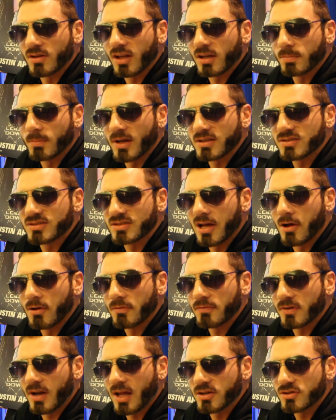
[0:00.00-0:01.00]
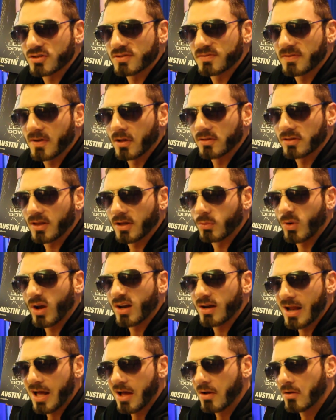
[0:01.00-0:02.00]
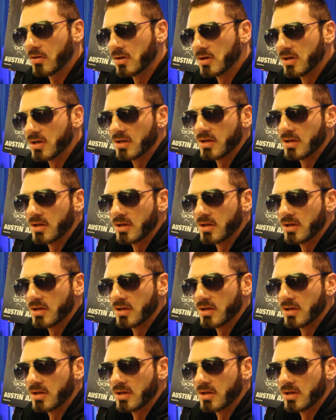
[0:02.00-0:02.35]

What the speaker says: like myself, and I just felt that right now,